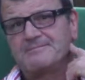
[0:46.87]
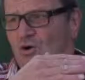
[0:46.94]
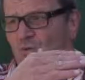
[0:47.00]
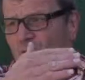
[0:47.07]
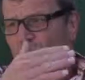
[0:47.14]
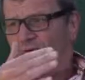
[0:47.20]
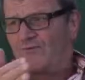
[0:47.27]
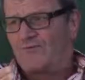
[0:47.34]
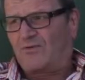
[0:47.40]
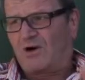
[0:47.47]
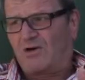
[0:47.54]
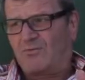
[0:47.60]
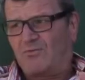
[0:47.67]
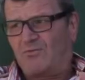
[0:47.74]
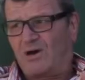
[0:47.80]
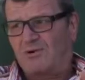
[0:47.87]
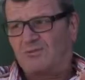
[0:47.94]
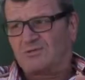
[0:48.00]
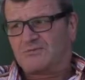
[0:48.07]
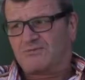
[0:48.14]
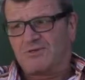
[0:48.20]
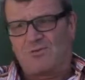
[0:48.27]
What we find with Marlborough
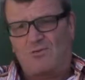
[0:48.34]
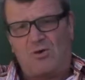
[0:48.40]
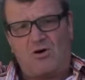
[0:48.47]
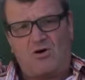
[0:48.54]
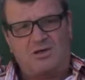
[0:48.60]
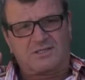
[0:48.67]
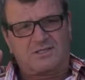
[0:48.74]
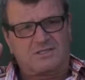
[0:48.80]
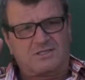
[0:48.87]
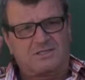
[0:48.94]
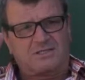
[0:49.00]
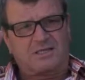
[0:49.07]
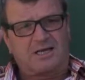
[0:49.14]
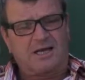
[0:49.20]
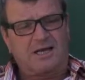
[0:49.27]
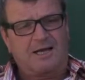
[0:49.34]
Sauvignon Blanc is it's,